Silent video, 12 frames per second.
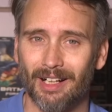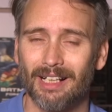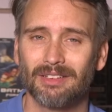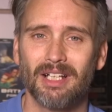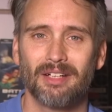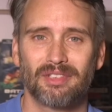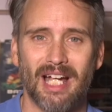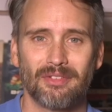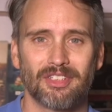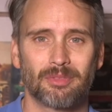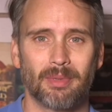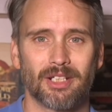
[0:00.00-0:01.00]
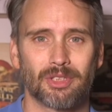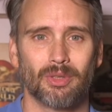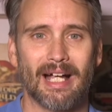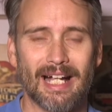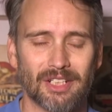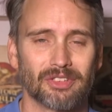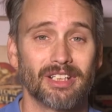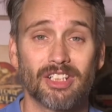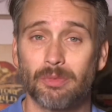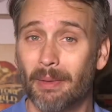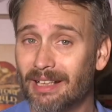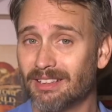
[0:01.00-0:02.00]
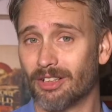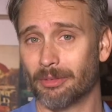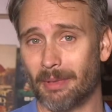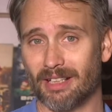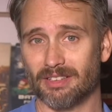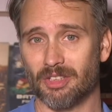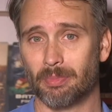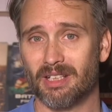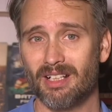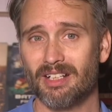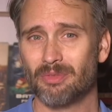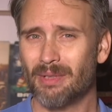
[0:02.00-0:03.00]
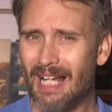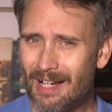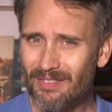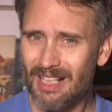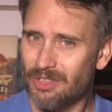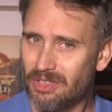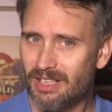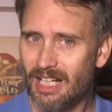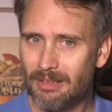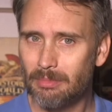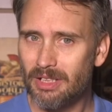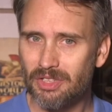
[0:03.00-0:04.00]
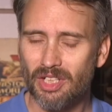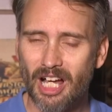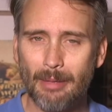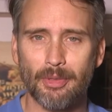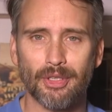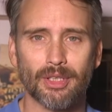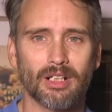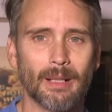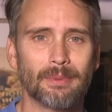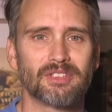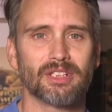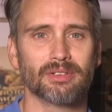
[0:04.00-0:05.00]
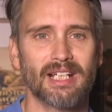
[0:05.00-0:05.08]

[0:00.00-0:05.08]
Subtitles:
Now, I loved how this special actually expanded on Mantis, because we haven't actually gotten much time with her up until